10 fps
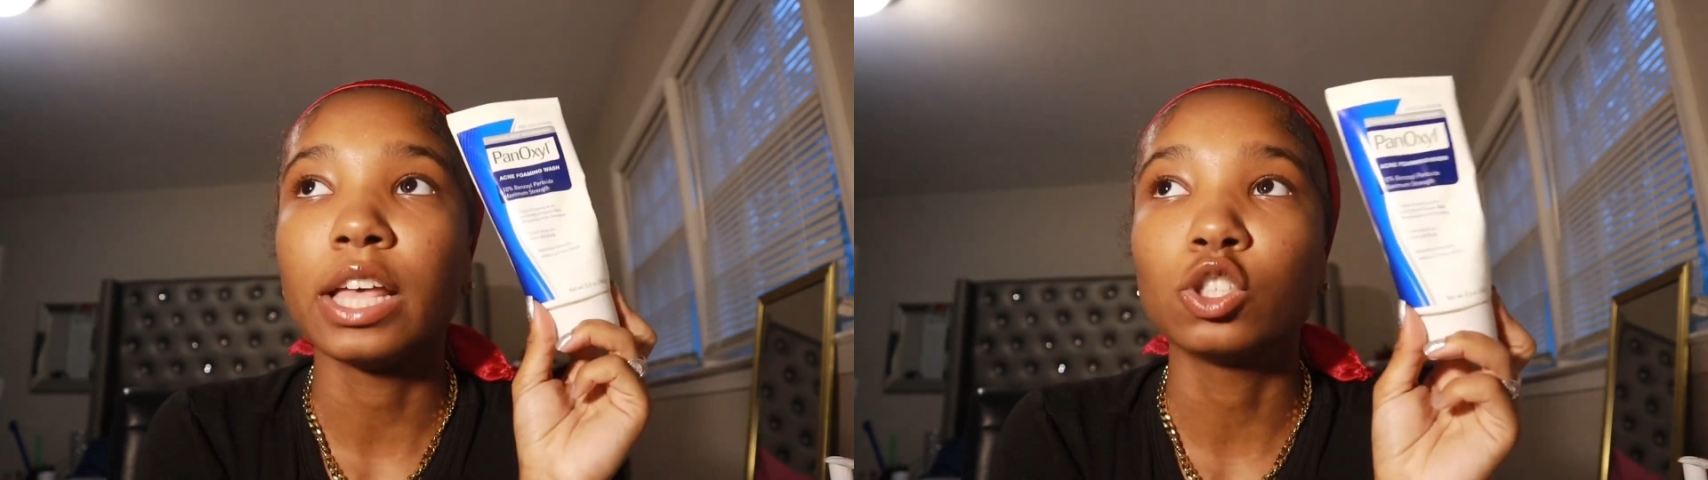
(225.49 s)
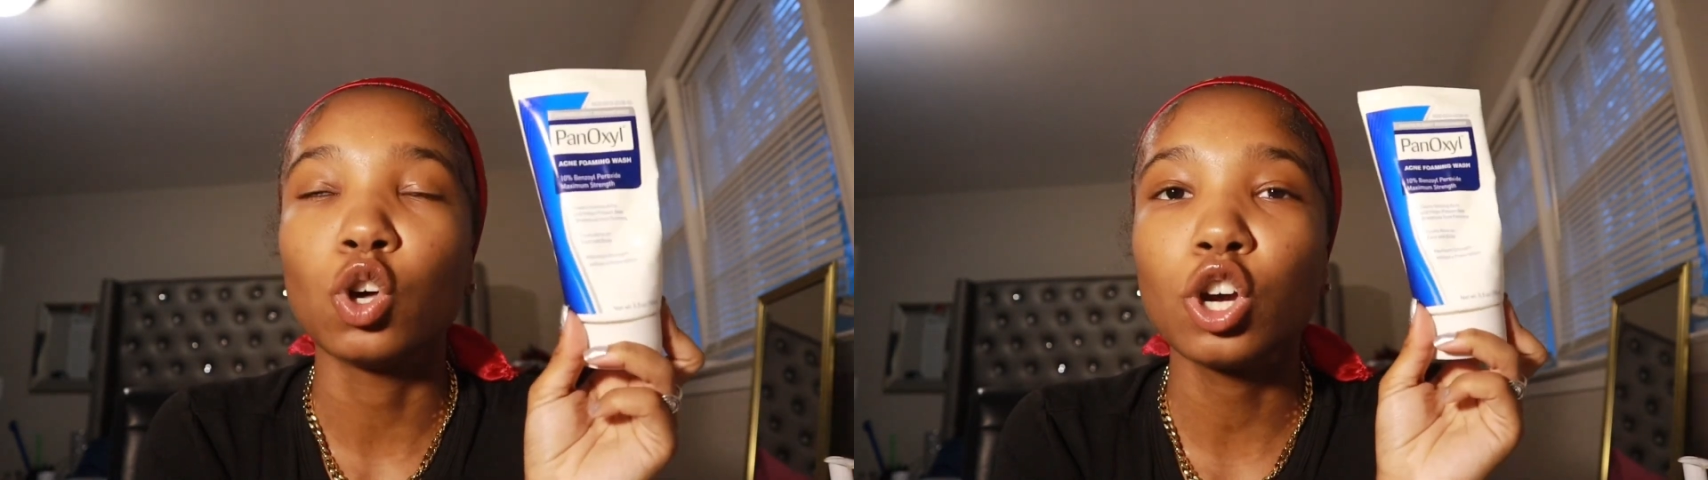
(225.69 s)

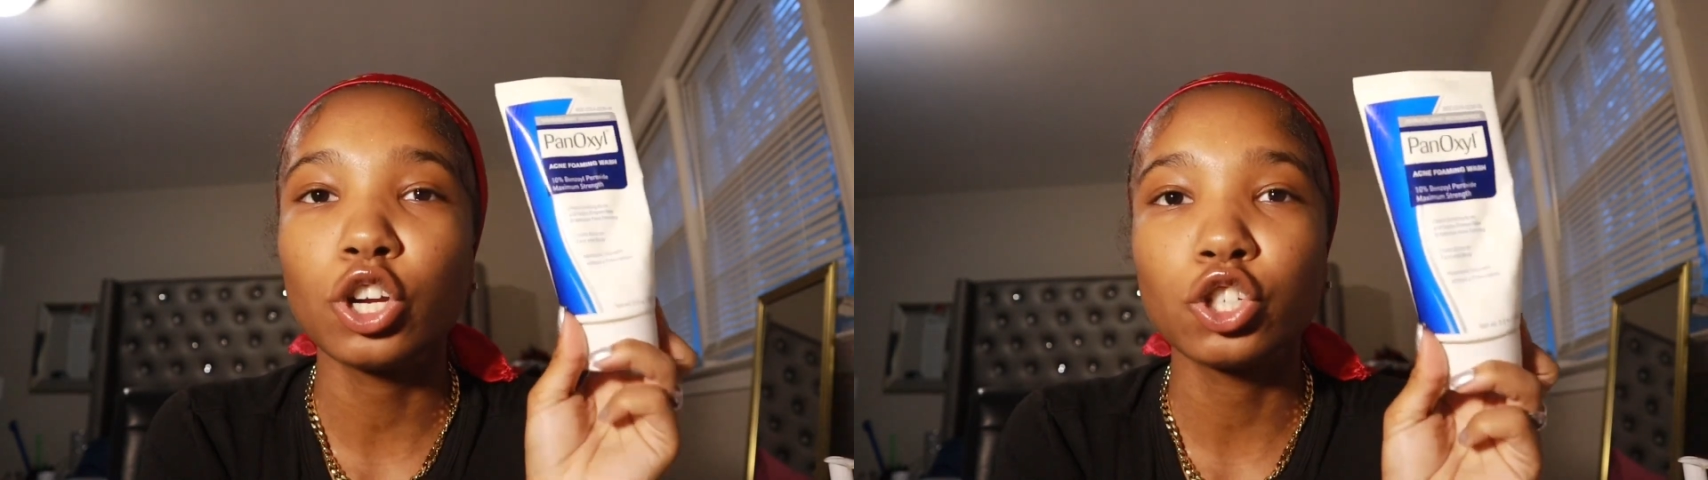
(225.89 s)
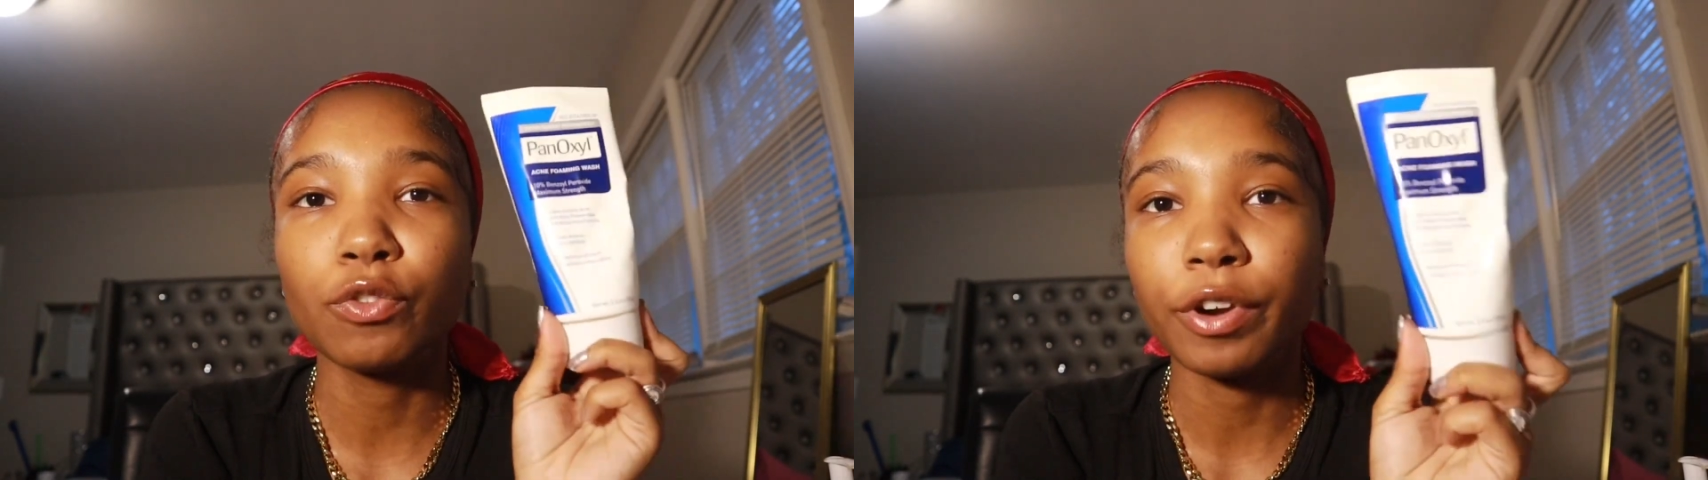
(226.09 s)
As long
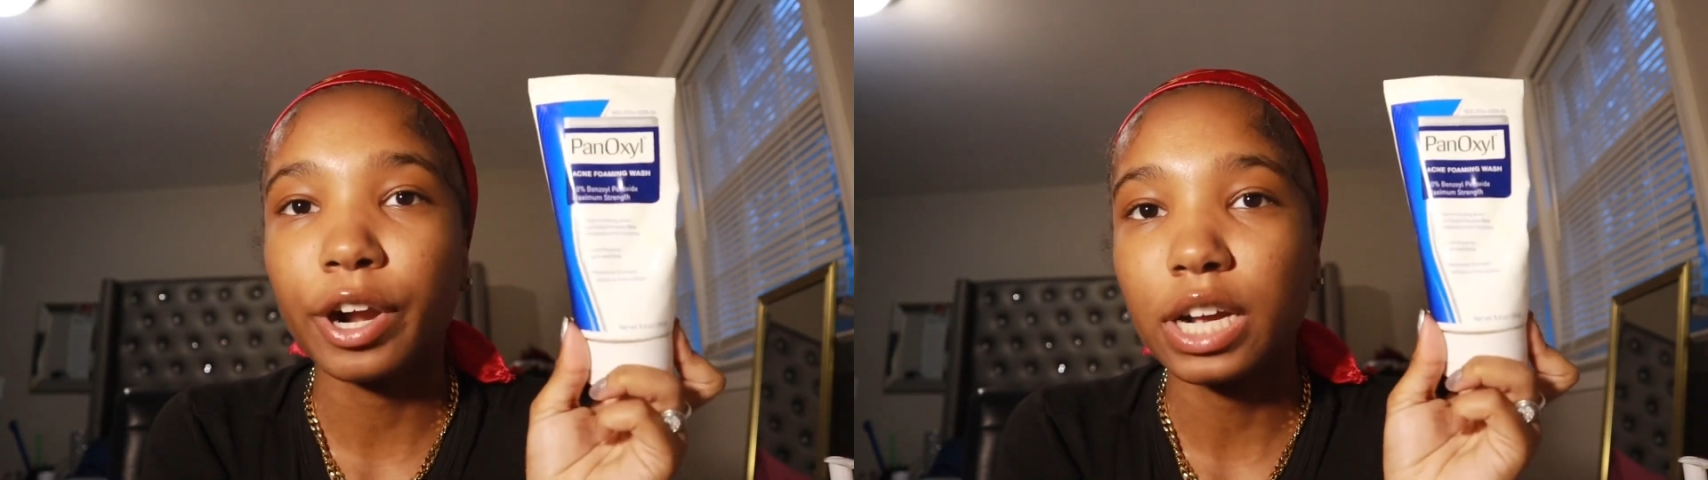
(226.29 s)
as you're very